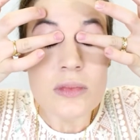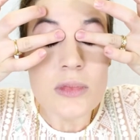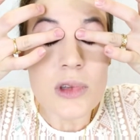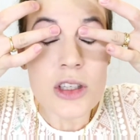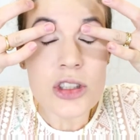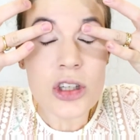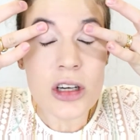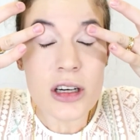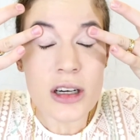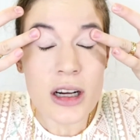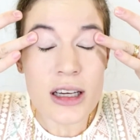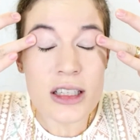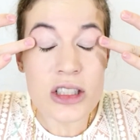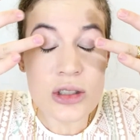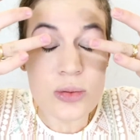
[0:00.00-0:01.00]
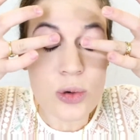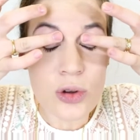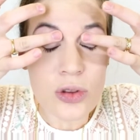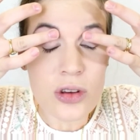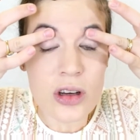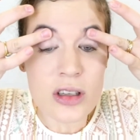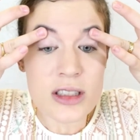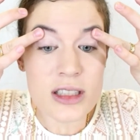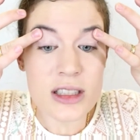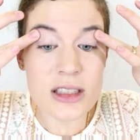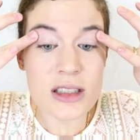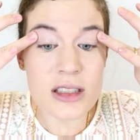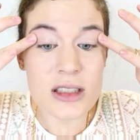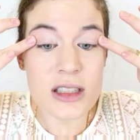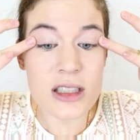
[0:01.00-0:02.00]
It's got a nice smooth
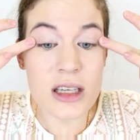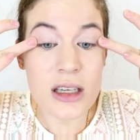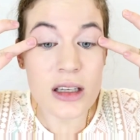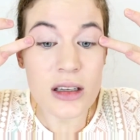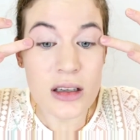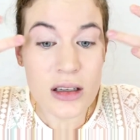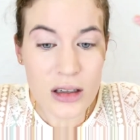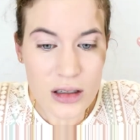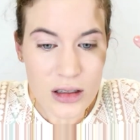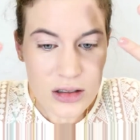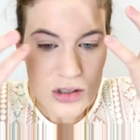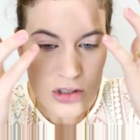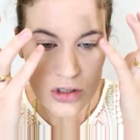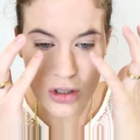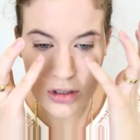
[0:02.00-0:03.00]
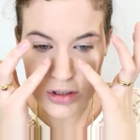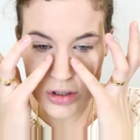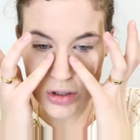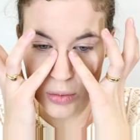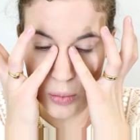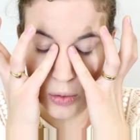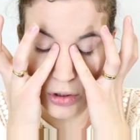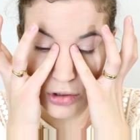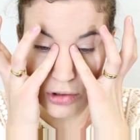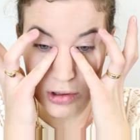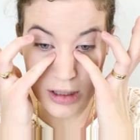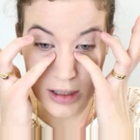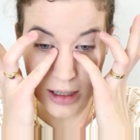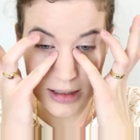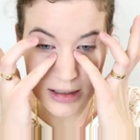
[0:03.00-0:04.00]
consistency. It's not too
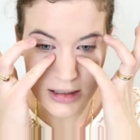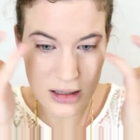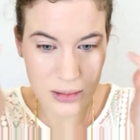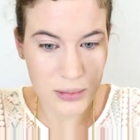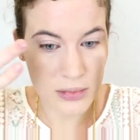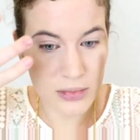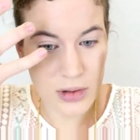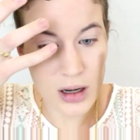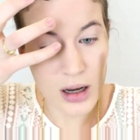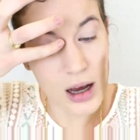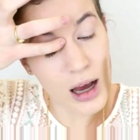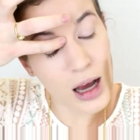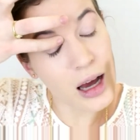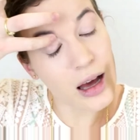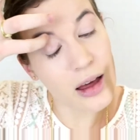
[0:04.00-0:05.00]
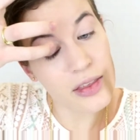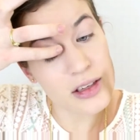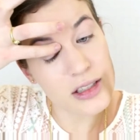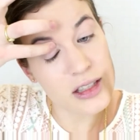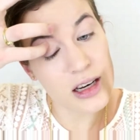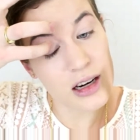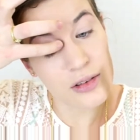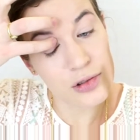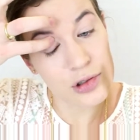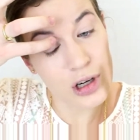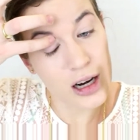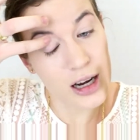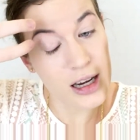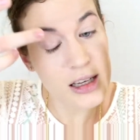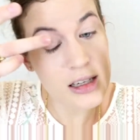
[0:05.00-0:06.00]
watery like some others that I've
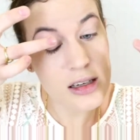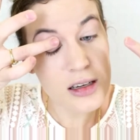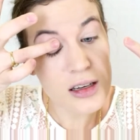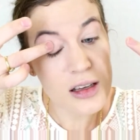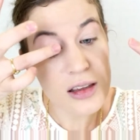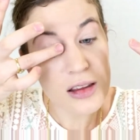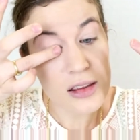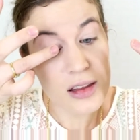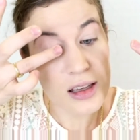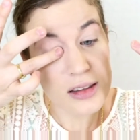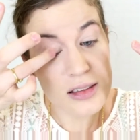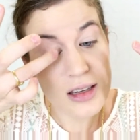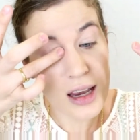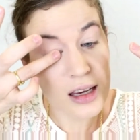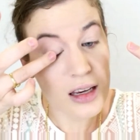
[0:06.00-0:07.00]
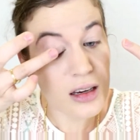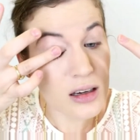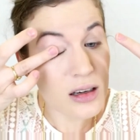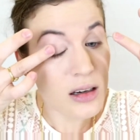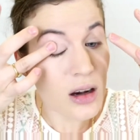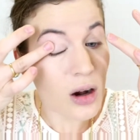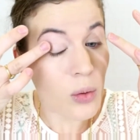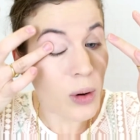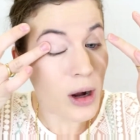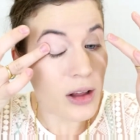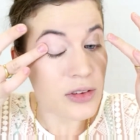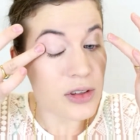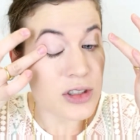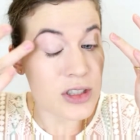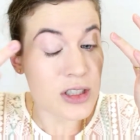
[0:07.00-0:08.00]
tried that take a while
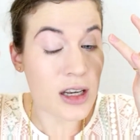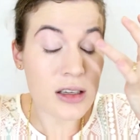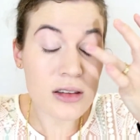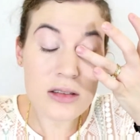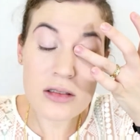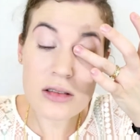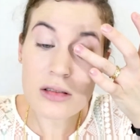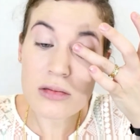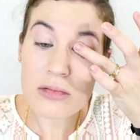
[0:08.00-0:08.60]
to set.